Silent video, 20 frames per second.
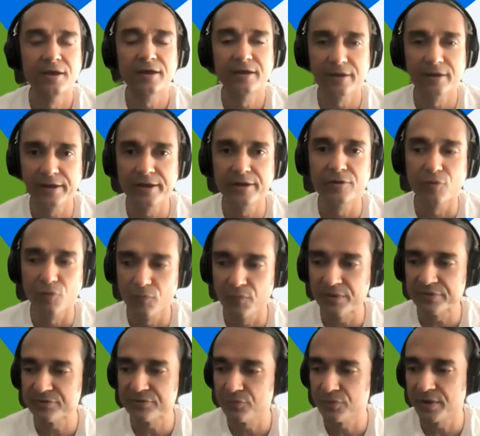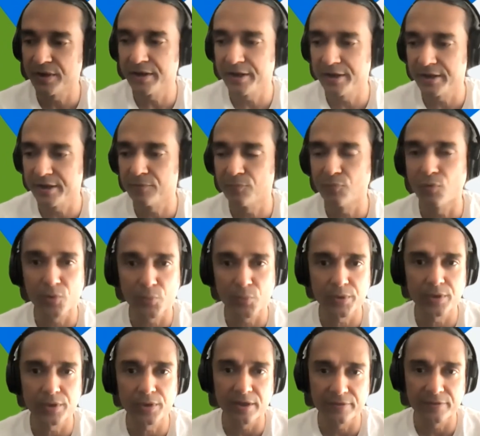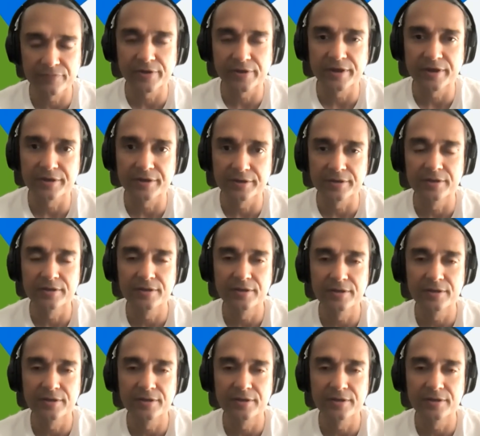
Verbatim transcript: really drove us to creating what we have created.